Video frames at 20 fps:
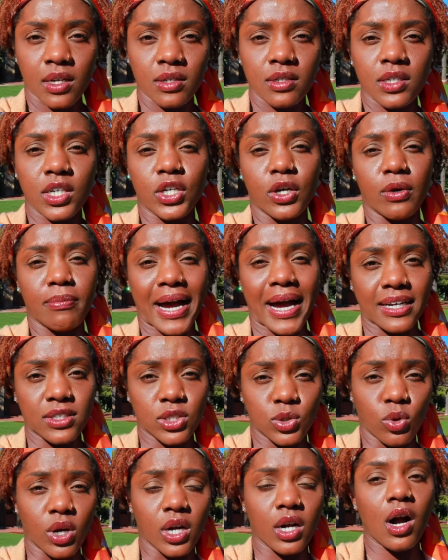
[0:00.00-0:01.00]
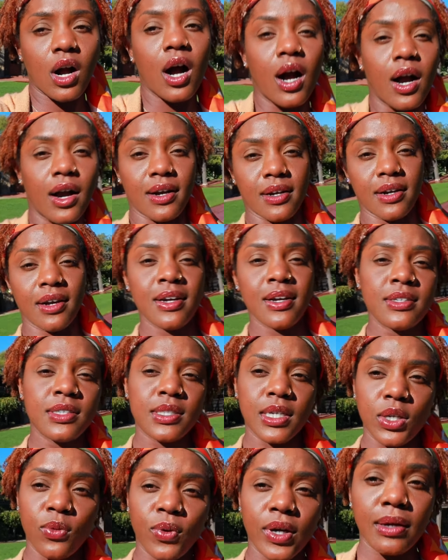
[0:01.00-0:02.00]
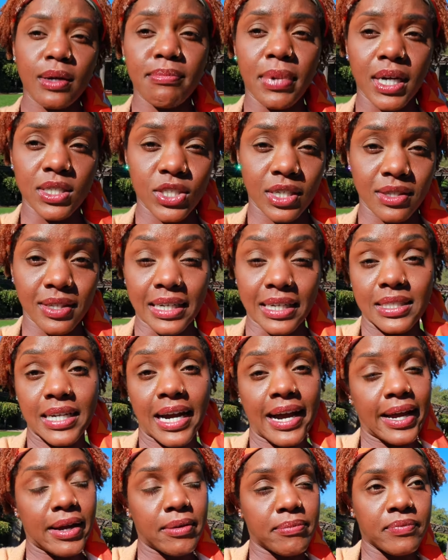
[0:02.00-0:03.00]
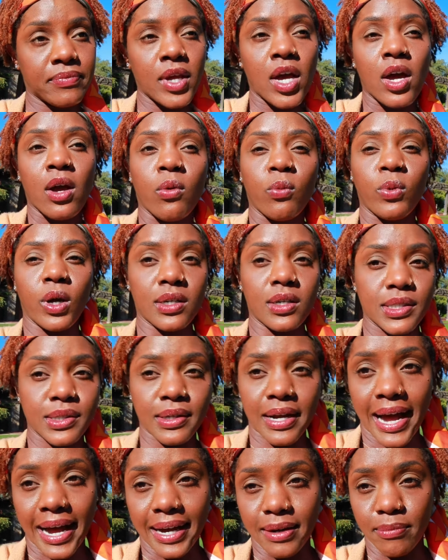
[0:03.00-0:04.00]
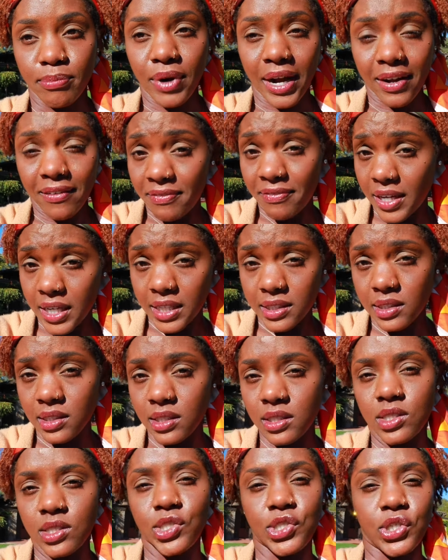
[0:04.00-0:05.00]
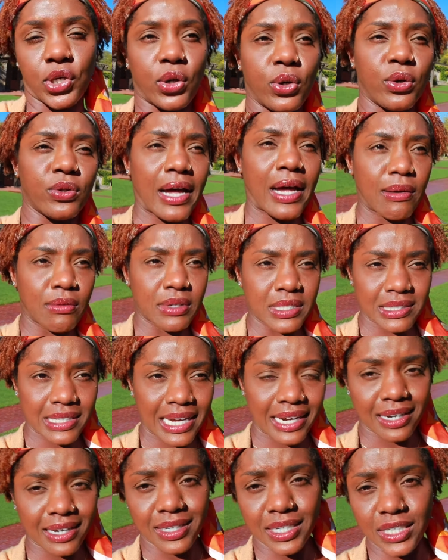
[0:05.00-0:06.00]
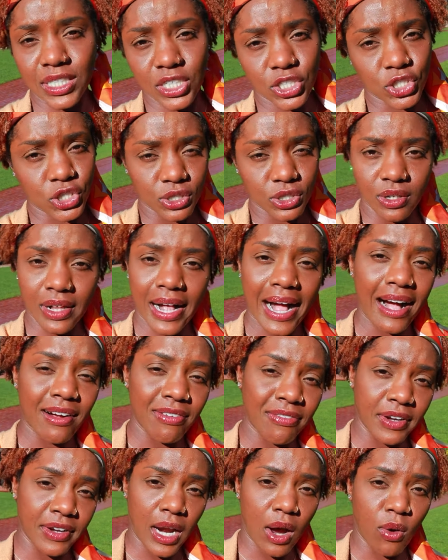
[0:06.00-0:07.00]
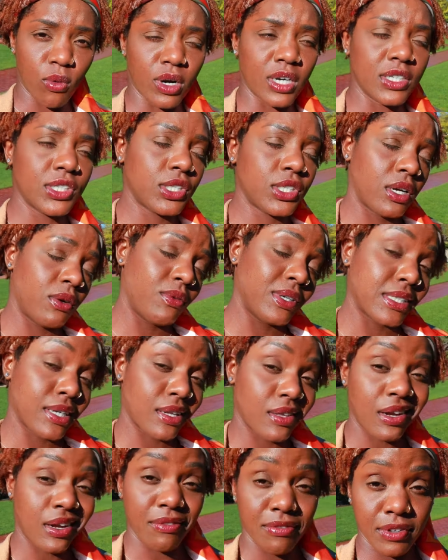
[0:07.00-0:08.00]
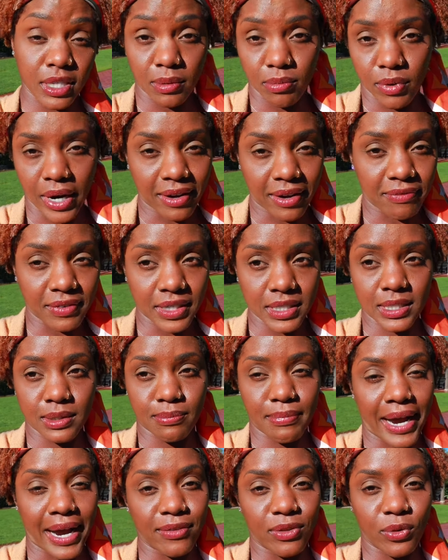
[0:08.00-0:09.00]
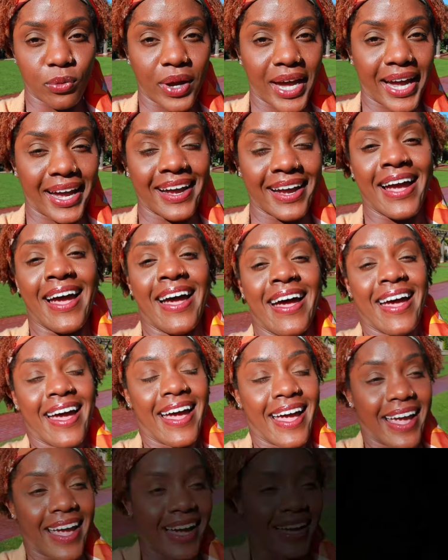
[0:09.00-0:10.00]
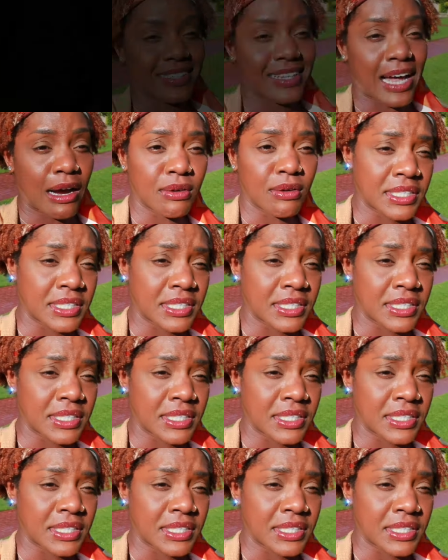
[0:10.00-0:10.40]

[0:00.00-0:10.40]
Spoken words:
You know, back to our car. So you want to budget that time. We also had breakfast, so that was like an additional half an hour. So it was a lovely breakfast, by the way, and that